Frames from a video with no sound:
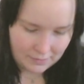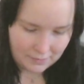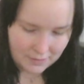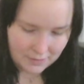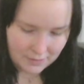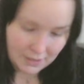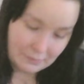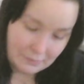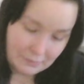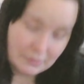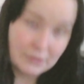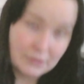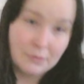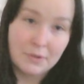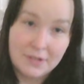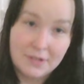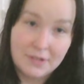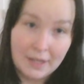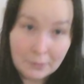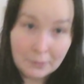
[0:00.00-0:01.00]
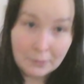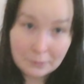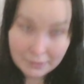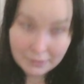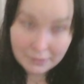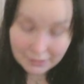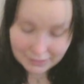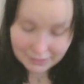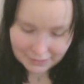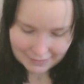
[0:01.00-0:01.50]
down to the town
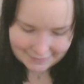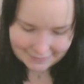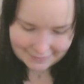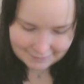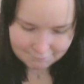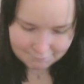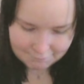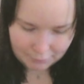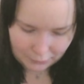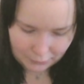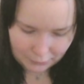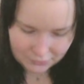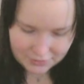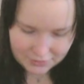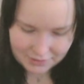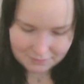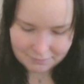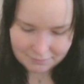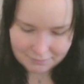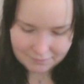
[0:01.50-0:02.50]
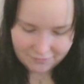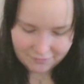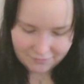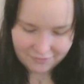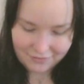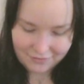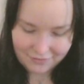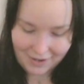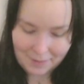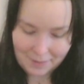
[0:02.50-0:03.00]
and bought some
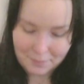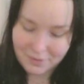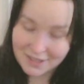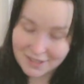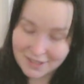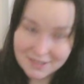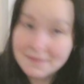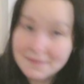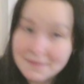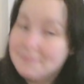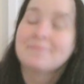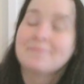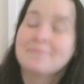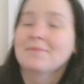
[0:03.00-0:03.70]
fabrics,